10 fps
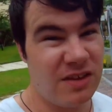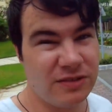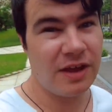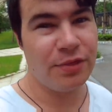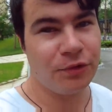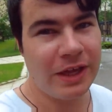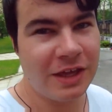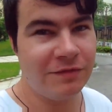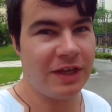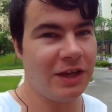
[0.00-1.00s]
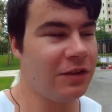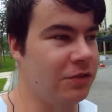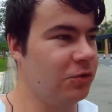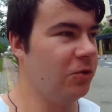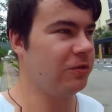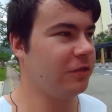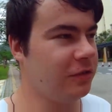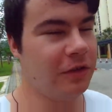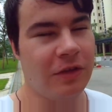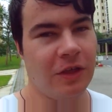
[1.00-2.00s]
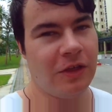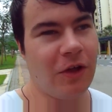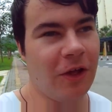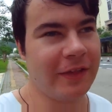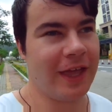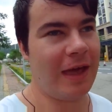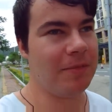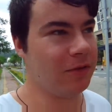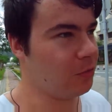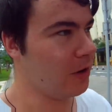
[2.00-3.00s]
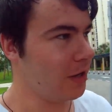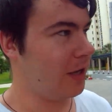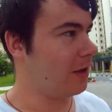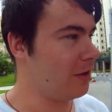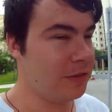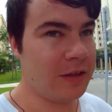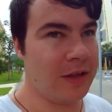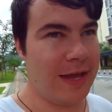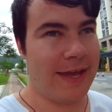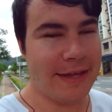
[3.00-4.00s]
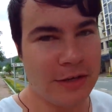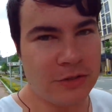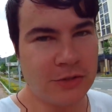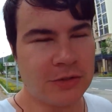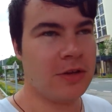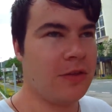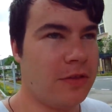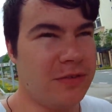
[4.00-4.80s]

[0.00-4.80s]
has 3 convenience stores on the campus, one here in the end, the